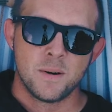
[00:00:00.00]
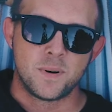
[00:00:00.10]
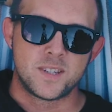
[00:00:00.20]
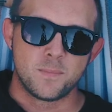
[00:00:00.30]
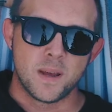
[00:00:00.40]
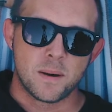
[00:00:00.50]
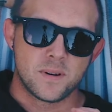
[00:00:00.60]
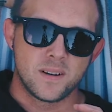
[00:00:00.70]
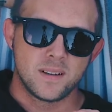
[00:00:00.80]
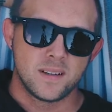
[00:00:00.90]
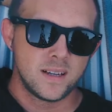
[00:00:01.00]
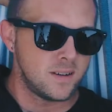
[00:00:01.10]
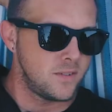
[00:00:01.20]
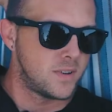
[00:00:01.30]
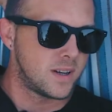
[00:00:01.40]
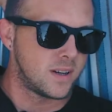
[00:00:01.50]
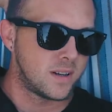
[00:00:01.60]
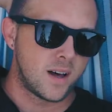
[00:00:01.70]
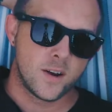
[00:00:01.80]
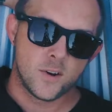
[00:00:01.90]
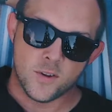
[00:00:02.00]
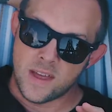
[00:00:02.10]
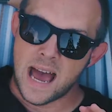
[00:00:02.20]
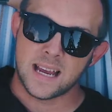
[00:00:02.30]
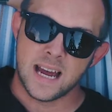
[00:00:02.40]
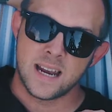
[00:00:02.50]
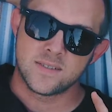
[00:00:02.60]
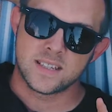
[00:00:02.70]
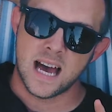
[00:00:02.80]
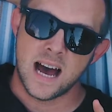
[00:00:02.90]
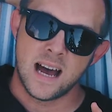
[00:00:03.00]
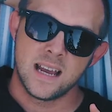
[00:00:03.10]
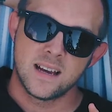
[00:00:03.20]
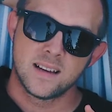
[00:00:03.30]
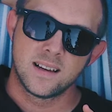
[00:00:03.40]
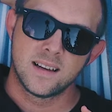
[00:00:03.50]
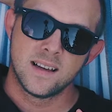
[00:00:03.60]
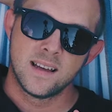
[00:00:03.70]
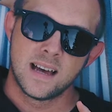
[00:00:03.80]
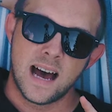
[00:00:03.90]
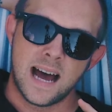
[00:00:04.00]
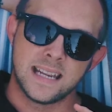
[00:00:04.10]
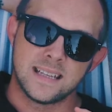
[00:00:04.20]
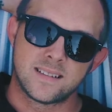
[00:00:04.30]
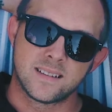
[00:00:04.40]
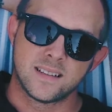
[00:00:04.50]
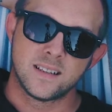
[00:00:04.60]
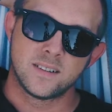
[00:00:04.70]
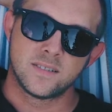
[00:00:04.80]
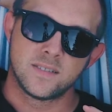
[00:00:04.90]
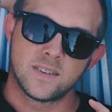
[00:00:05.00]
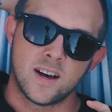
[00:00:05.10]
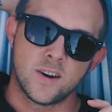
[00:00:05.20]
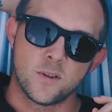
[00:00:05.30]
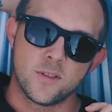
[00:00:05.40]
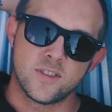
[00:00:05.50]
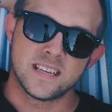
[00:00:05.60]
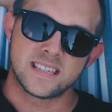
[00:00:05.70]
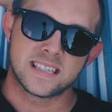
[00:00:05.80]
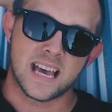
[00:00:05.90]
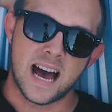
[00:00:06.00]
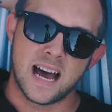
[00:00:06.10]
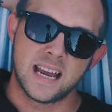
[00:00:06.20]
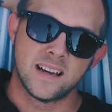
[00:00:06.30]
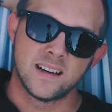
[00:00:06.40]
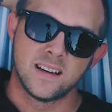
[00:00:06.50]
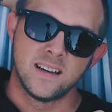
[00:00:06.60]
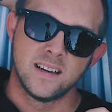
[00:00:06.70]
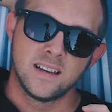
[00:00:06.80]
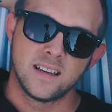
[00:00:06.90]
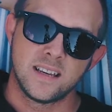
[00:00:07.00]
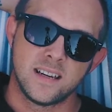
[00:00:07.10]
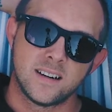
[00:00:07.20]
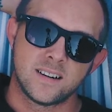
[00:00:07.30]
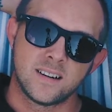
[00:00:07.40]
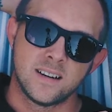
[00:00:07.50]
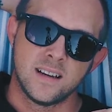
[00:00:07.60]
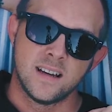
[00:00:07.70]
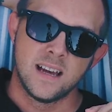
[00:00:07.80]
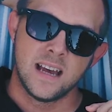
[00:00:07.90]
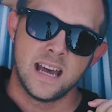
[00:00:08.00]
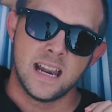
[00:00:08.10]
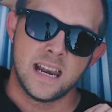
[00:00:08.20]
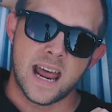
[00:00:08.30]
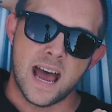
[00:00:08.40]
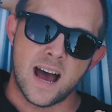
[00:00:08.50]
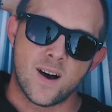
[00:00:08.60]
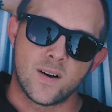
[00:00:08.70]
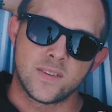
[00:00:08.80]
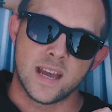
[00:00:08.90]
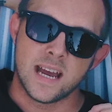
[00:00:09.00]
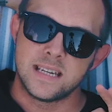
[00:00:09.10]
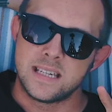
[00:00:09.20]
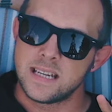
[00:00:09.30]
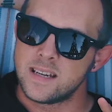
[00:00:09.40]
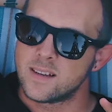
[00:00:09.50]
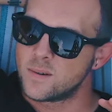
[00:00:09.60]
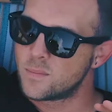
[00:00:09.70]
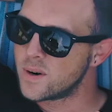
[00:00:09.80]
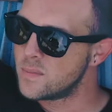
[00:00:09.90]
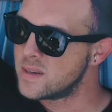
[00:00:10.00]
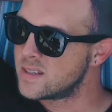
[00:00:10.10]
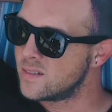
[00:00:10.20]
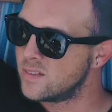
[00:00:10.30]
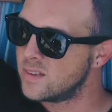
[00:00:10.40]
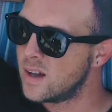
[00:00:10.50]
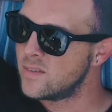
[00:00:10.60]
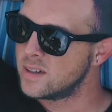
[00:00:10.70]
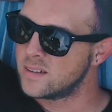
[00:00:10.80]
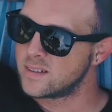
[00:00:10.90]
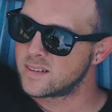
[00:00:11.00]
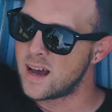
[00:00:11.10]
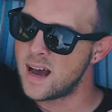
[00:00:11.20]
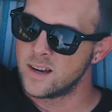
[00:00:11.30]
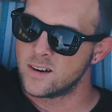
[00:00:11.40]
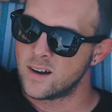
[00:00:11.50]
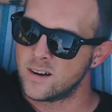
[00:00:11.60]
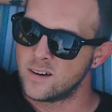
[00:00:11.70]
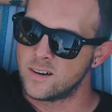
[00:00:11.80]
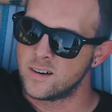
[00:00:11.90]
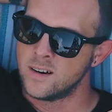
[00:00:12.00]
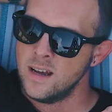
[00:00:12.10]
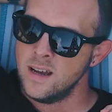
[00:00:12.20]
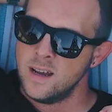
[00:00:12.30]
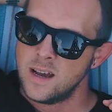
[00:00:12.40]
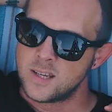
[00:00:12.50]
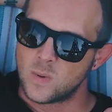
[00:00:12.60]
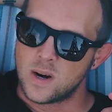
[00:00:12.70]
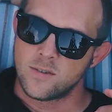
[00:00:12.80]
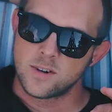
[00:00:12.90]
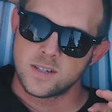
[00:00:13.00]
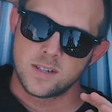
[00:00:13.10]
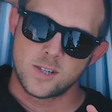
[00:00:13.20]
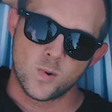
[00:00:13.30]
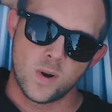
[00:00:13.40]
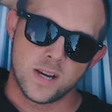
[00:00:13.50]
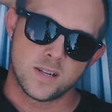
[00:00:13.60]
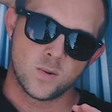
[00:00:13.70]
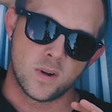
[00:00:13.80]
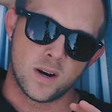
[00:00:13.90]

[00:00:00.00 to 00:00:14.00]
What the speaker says: But to be able to live under that kind of sky, I need to live under this sky, here and now. The idea, the premise of loving the sky you're under is whatever situation,